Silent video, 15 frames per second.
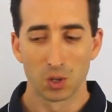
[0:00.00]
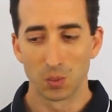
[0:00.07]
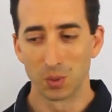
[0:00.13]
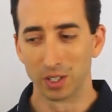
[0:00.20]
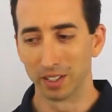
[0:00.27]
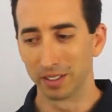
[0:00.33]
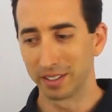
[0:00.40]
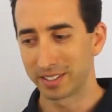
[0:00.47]

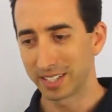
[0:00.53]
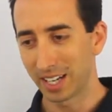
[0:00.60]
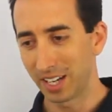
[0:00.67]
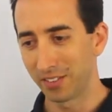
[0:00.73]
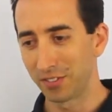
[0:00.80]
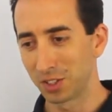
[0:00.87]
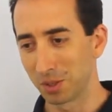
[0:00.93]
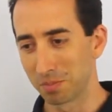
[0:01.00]
well, it's
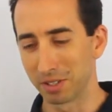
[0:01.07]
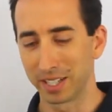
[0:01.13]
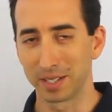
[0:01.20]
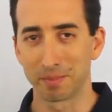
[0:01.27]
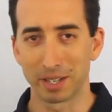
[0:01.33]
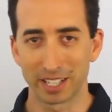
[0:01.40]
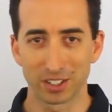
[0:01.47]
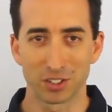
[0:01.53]
hard for your brain to
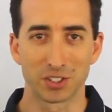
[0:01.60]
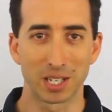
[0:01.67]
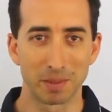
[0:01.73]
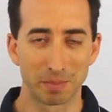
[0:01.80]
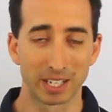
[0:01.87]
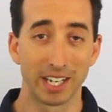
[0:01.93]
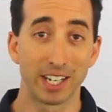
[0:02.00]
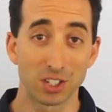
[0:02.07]
make those same
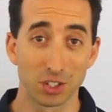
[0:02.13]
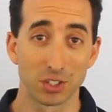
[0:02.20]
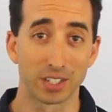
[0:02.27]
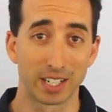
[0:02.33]
connections